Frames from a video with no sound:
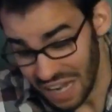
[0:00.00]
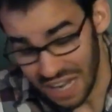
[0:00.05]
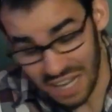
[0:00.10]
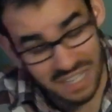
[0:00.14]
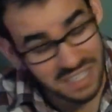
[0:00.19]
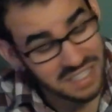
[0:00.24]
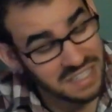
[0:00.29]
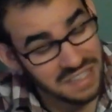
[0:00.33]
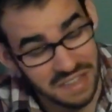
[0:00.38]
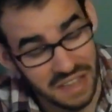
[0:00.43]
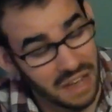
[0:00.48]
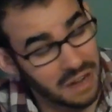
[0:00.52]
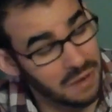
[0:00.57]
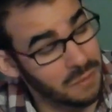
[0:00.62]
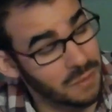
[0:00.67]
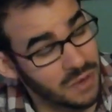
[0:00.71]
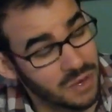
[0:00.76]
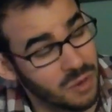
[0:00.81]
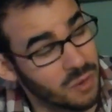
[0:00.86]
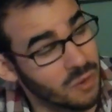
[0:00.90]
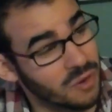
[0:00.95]
It's not
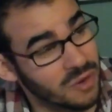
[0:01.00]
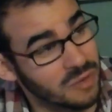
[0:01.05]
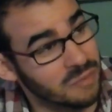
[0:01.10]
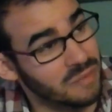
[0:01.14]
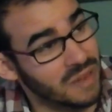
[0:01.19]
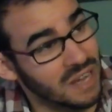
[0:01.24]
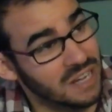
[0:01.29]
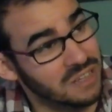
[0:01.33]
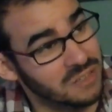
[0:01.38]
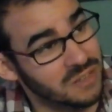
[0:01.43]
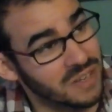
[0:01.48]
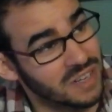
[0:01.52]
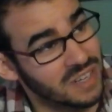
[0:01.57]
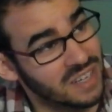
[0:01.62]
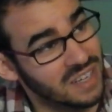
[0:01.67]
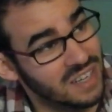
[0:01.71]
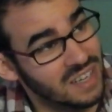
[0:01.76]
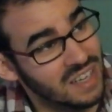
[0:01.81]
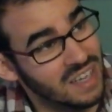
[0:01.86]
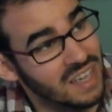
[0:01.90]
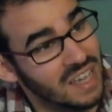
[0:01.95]
a recording,
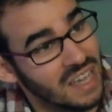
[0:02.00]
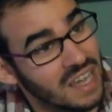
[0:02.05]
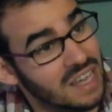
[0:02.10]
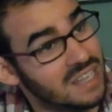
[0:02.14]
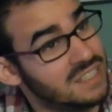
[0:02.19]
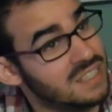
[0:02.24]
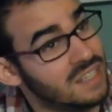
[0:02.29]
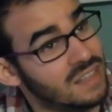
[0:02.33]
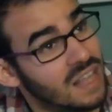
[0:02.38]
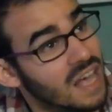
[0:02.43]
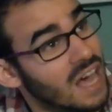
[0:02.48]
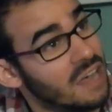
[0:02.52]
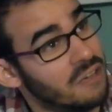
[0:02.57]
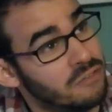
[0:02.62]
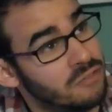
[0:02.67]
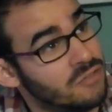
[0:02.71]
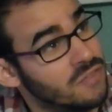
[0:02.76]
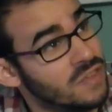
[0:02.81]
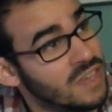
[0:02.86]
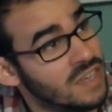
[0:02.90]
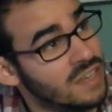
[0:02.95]
Patrick. It's a
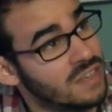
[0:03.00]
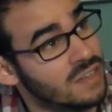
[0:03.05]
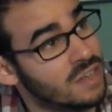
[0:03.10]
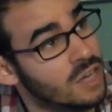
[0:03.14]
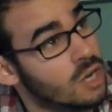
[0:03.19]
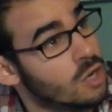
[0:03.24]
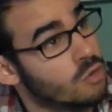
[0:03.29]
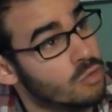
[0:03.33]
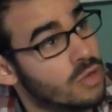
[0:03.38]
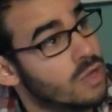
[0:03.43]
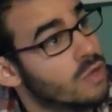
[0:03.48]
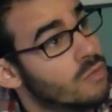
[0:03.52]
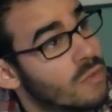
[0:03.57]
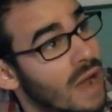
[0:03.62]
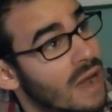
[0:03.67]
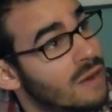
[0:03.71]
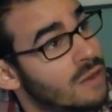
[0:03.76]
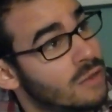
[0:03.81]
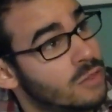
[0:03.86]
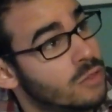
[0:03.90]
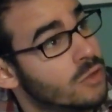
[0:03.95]
live feed,
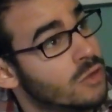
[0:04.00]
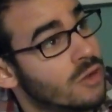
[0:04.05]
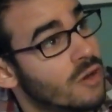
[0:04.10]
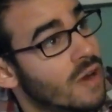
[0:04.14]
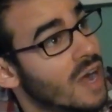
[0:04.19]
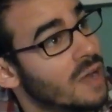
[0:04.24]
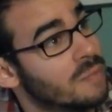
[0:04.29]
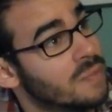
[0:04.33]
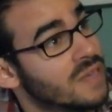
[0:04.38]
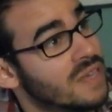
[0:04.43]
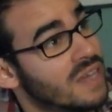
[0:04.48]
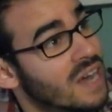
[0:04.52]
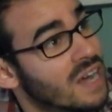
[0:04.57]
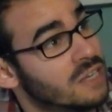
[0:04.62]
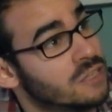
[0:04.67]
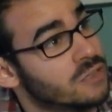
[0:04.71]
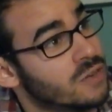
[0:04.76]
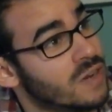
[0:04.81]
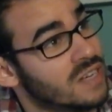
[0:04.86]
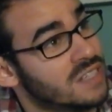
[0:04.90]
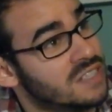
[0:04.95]
rerouted through your I P
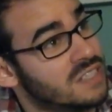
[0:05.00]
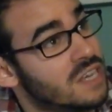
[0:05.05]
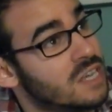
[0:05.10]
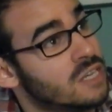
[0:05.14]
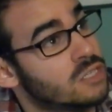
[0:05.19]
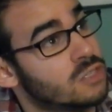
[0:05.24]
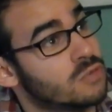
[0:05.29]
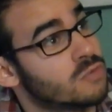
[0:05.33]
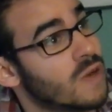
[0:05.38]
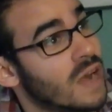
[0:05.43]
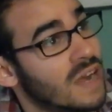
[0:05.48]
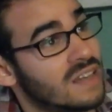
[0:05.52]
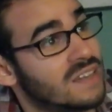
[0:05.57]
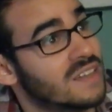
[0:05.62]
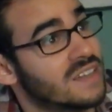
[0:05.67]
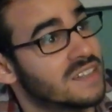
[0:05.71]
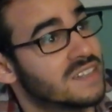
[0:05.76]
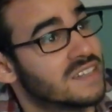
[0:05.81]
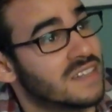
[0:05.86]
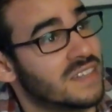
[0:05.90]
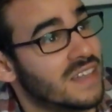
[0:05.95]
address,
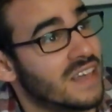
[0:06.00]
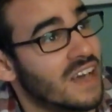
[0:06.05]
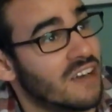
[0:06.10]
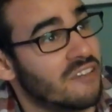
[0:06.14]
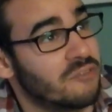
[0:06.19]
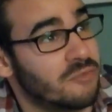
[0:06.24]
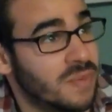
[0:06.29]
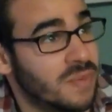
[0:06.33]
directly to the